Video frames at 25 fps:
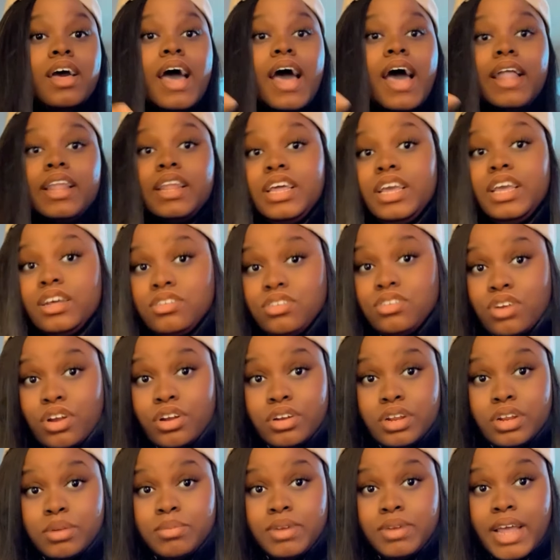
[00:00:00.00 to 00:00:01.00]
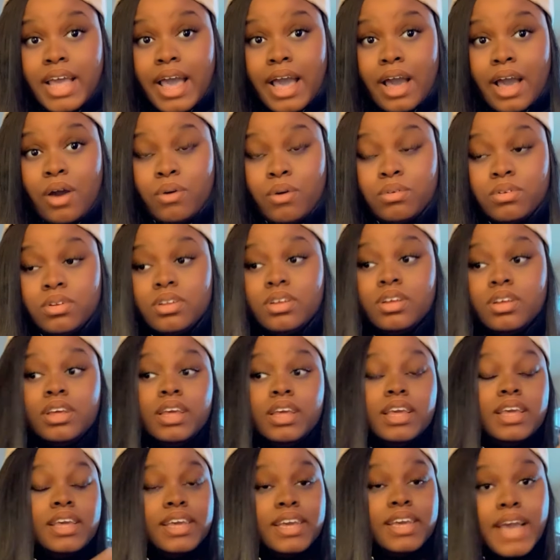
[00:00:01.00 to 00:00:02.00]
Aaliyah turned him down.
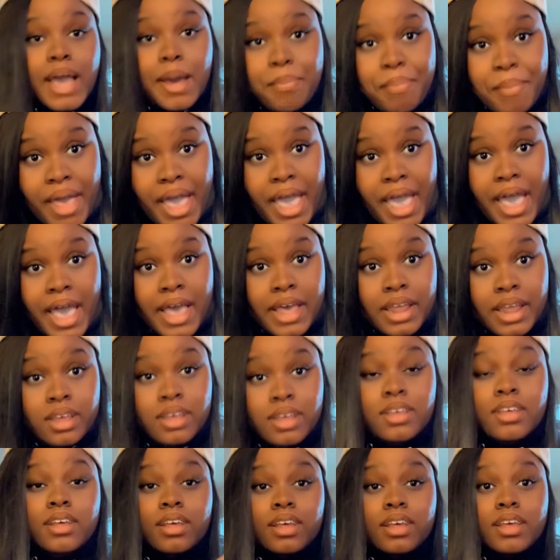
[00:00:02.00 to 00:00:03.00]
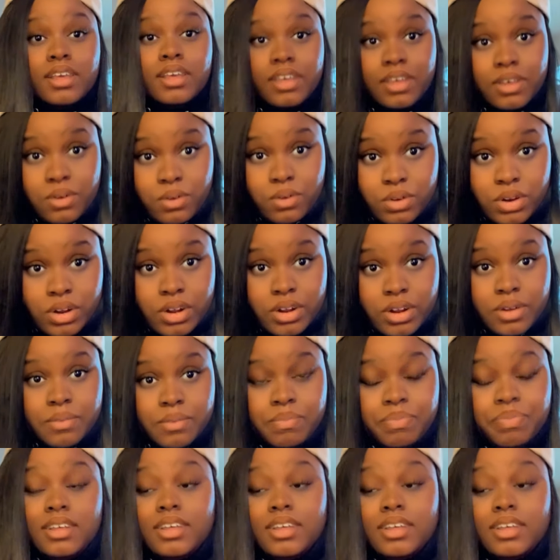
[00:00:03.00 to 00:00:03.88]
He got mad. He stabbed her.